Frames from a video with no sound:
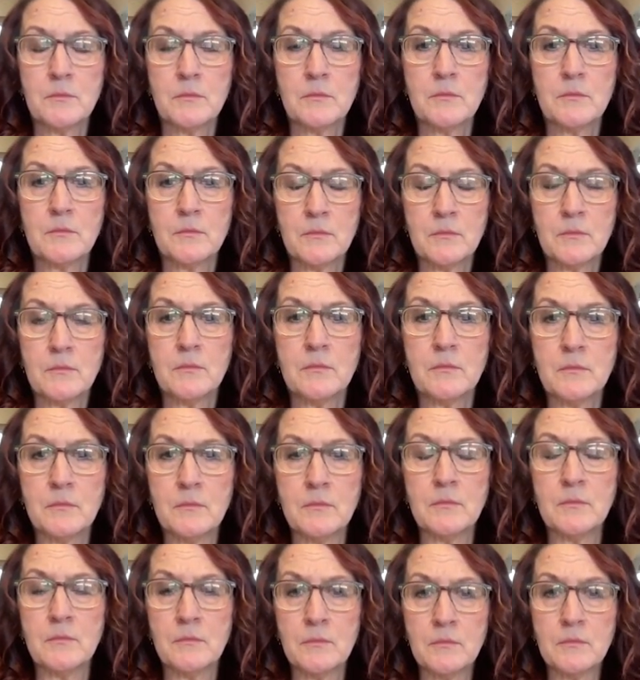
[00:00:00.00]

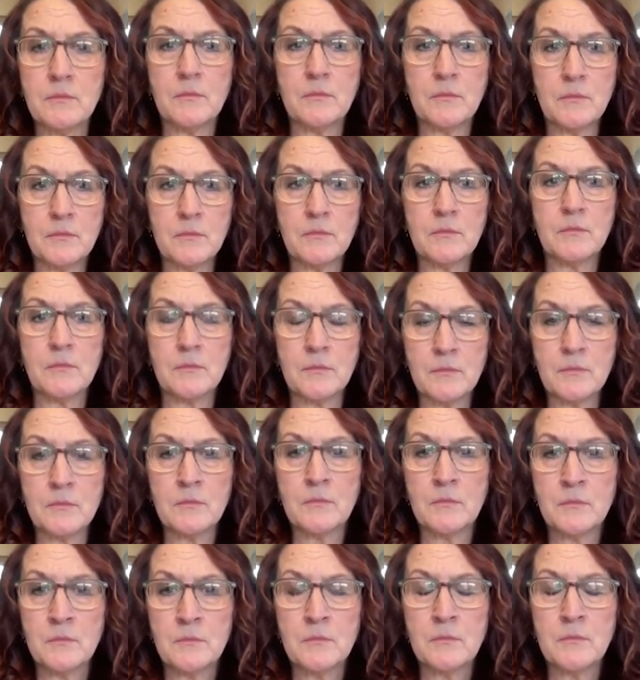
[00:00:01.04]

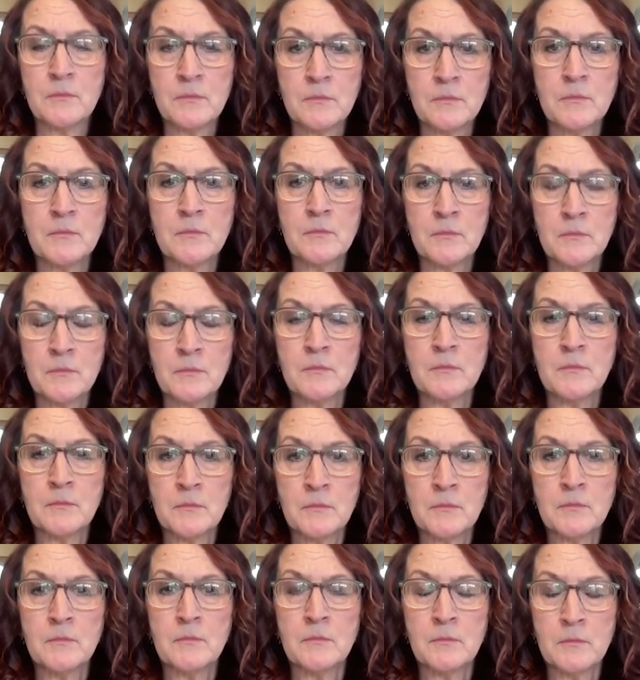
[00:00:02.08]

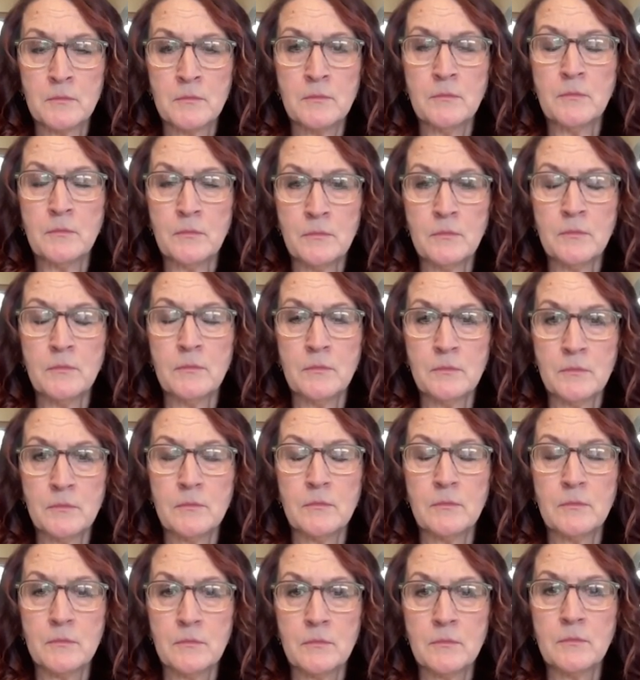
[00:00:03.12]

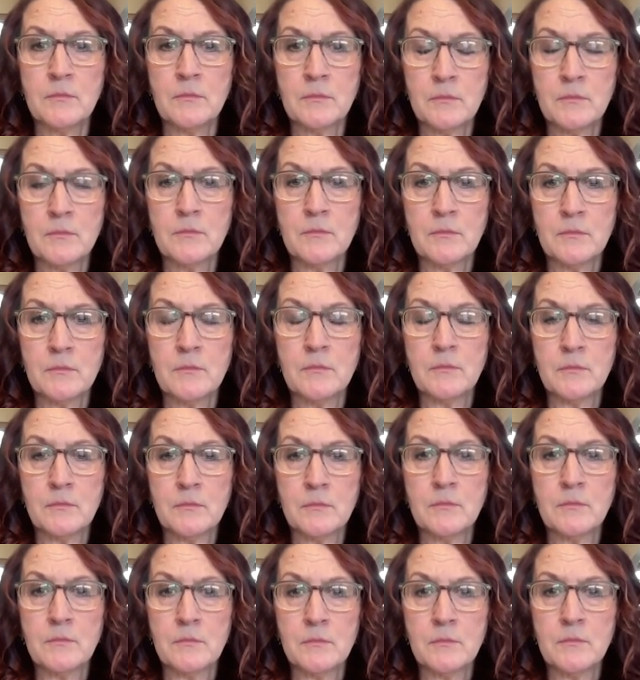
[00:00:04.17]
[no speech]